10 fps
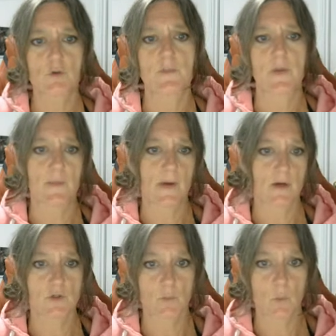to be
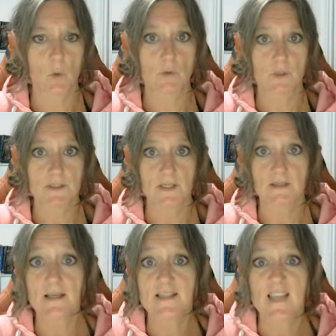about a warrant,
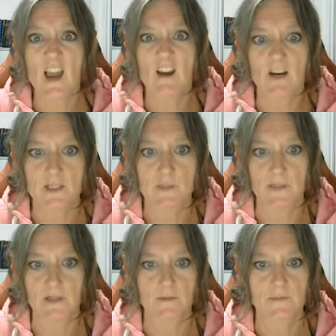unless Eric's
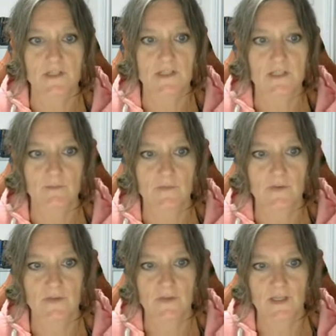been up to
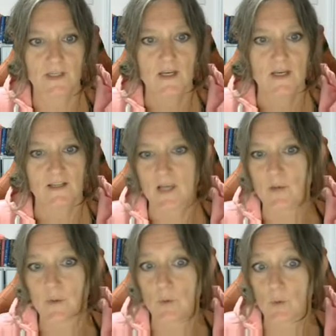something. That
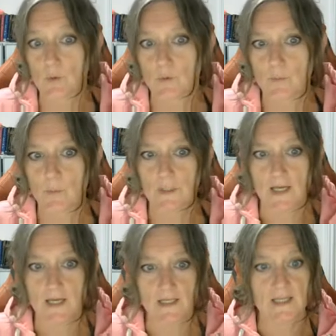would be awkward,
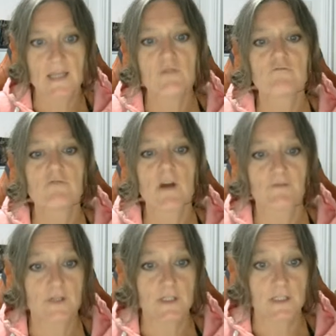wouldn't it? And he's
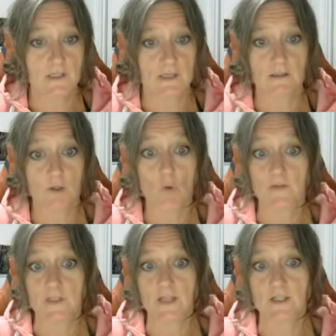referencing the
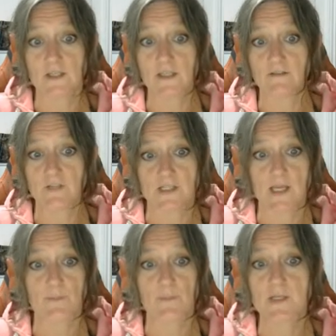conversation they've just
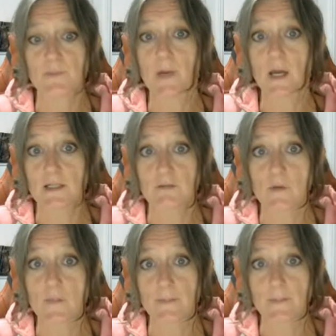had. Mr Birling,
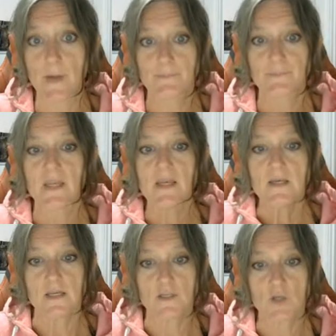remember,
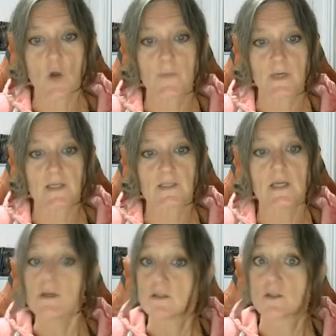is hoping
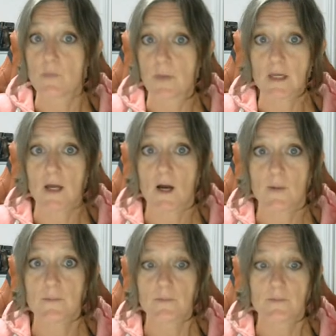to
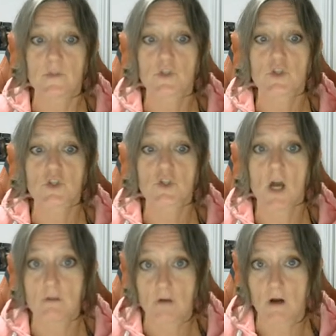become
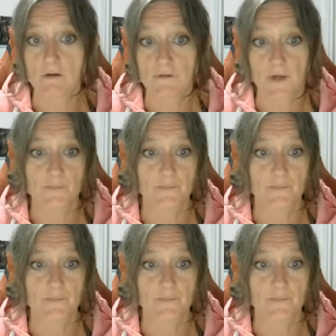Sir Arthur.